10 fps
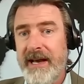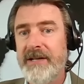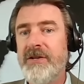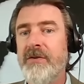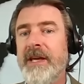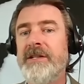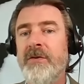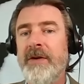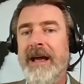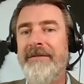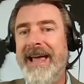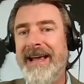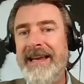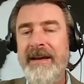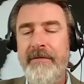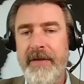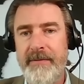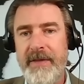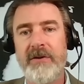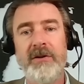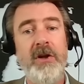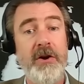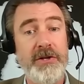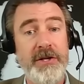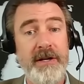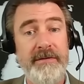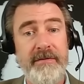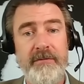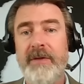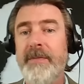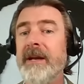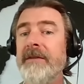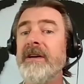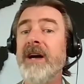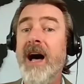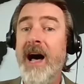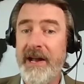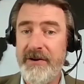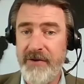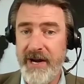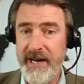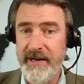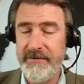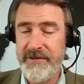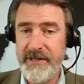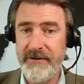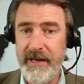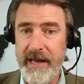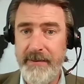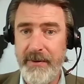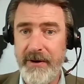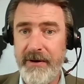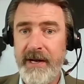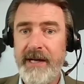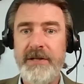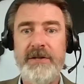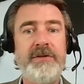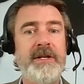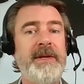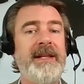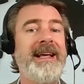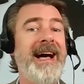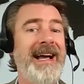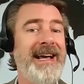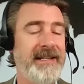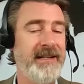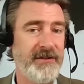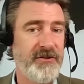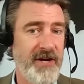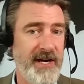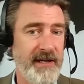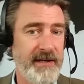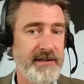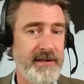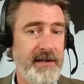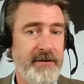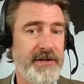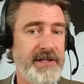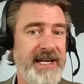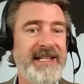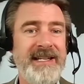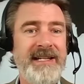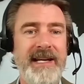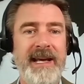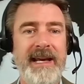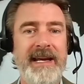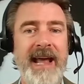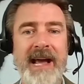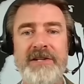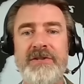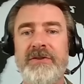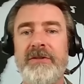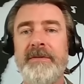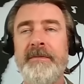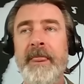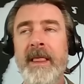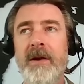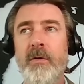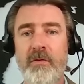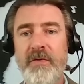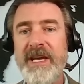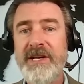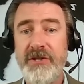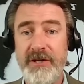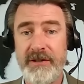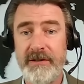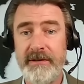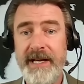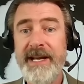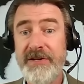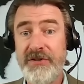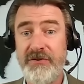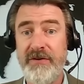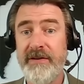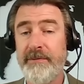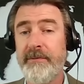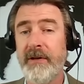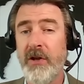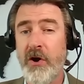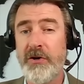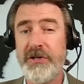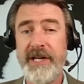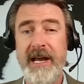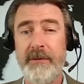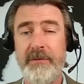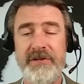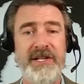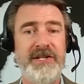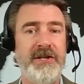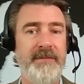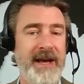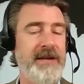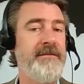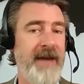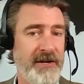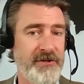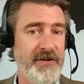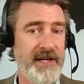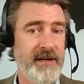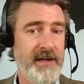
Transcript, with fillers: And so they don't have any of them that are large enough with a big enough cadre of skilled labor to do something like high-end electronics. There just isn't a national or regional history of large-scale precision manufacturing.